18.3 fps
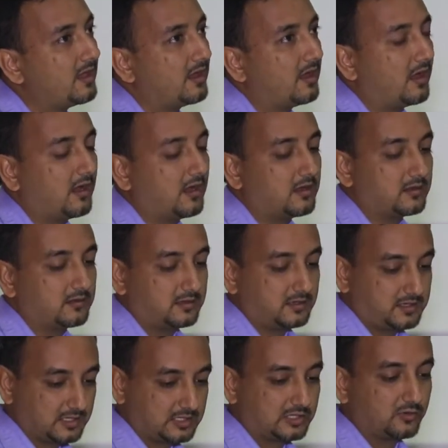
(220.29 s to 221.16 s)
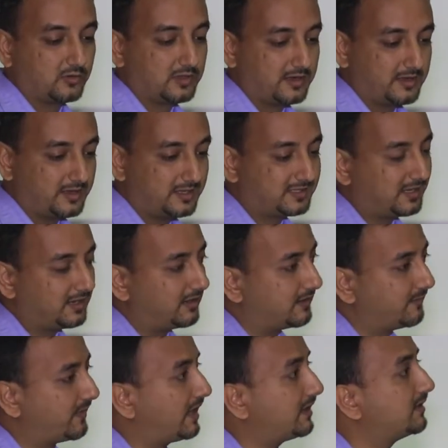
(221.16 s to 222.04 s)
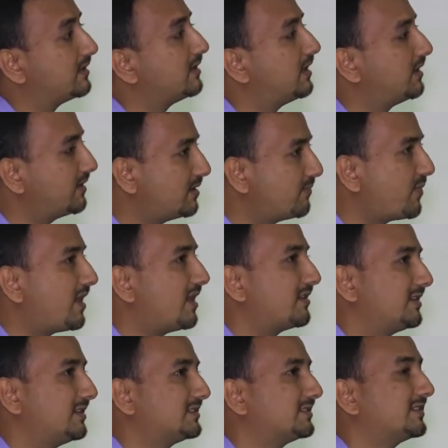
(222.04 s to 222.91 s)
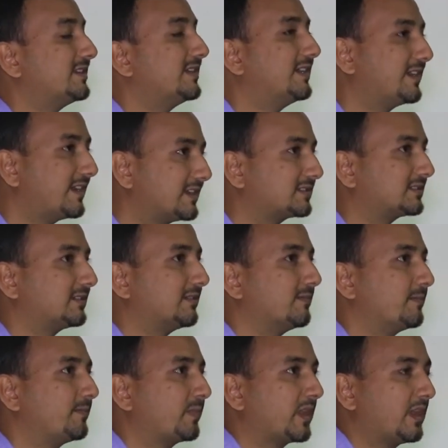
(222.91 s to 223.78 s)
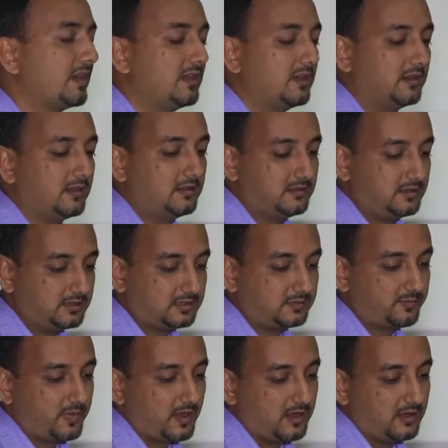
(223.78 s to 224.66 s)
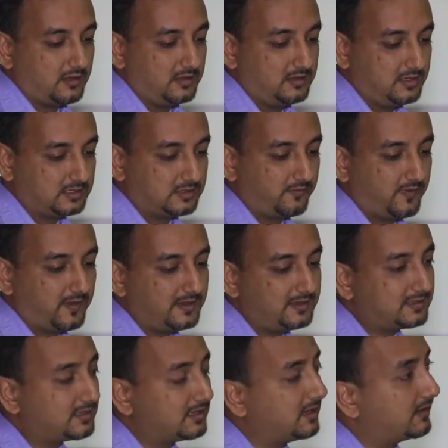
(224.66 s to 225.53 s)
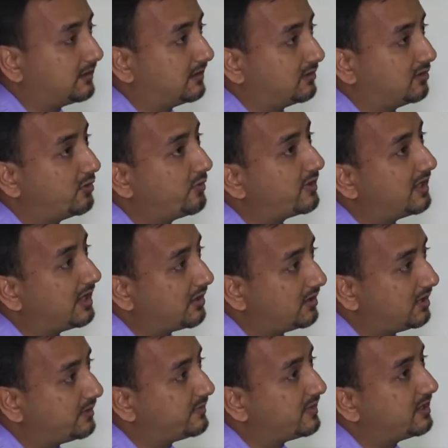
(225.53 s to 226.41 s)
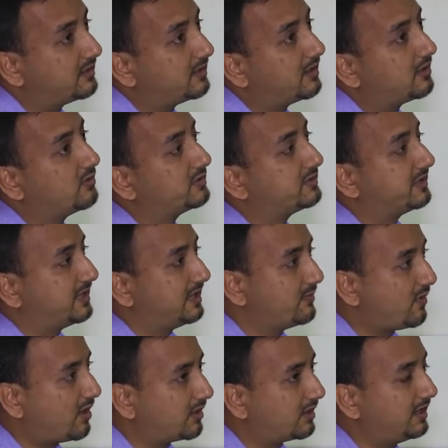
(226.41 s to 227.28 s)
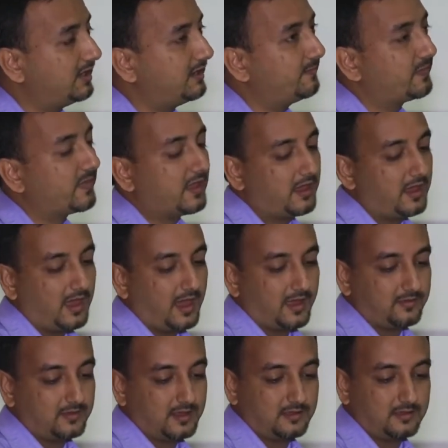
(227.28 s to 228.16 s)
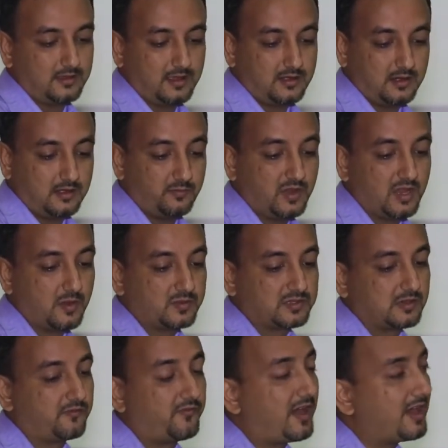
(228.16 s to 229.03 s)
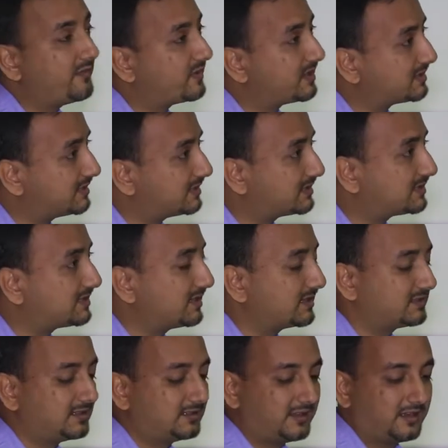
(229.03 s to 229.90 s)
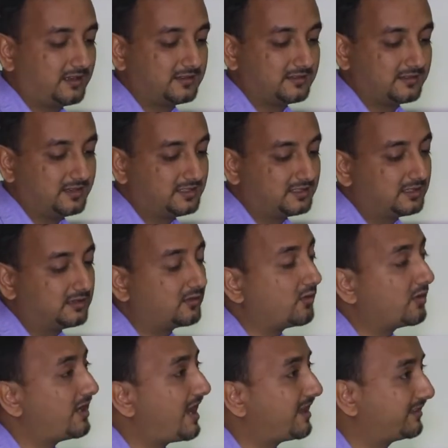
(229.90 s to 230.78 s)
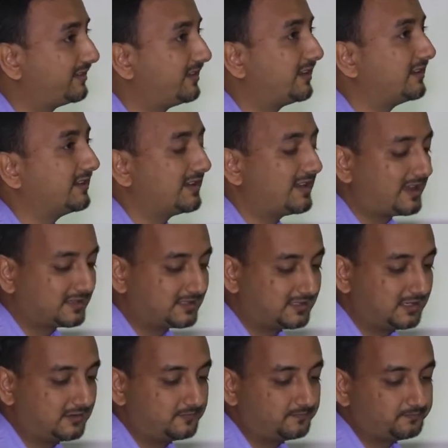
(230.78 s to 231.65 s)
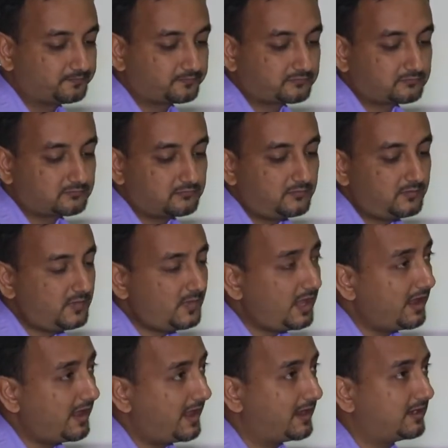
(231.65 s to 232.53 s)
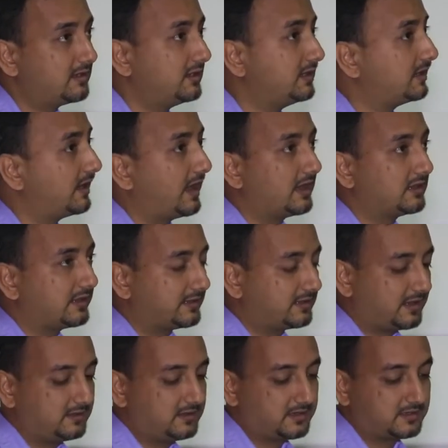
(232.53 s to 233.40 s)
the testicular descent. And the other part is regression. In this phase, the gubernaculum undergoes remodeling, and then it becomes a fibrous structure that is rich in collagen and elastin. And it, as I